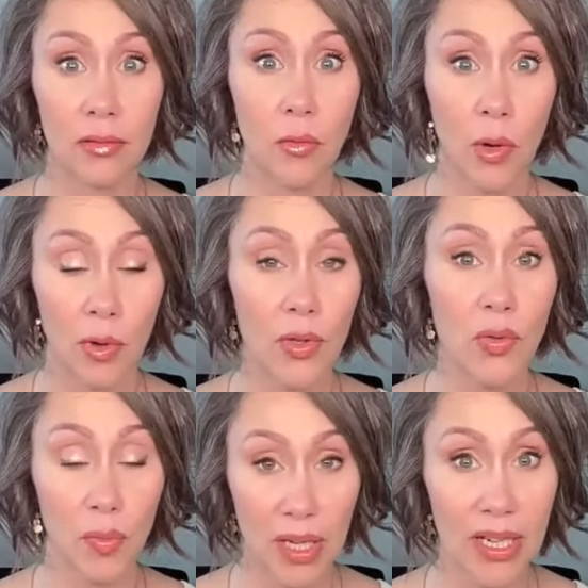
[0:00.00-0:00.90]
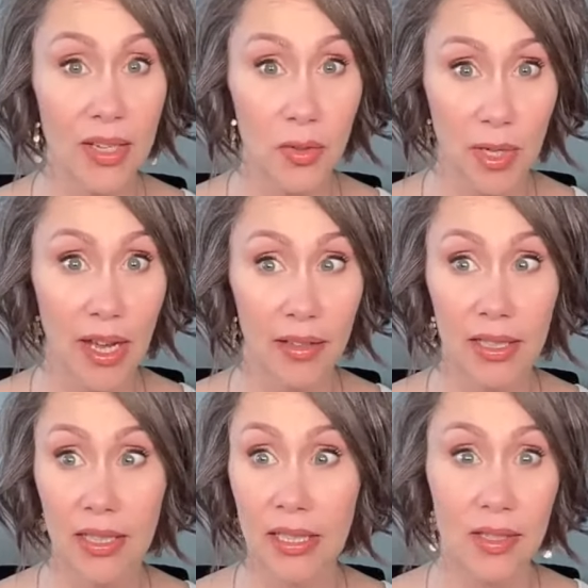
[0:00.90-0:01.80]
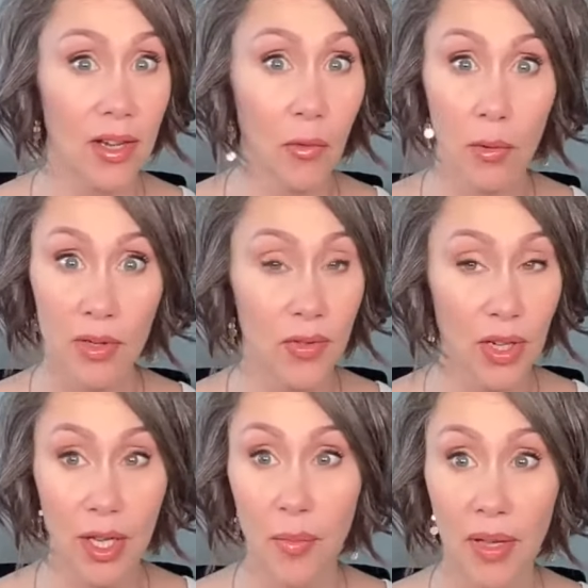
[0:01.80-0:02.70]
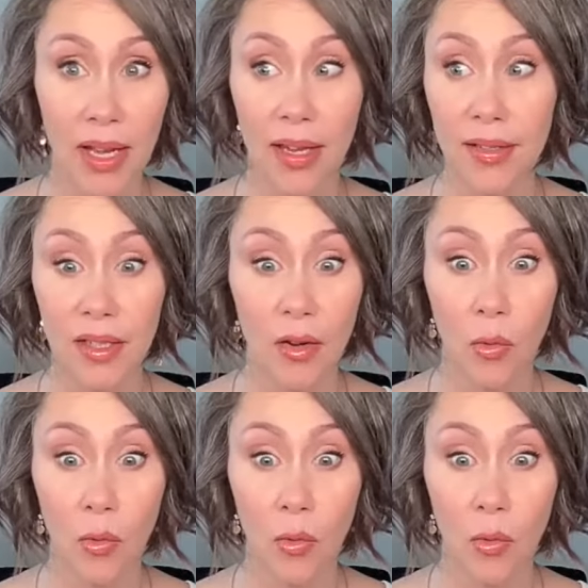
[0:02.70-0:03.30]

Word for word: what works for me as a reality and he's got what works for him and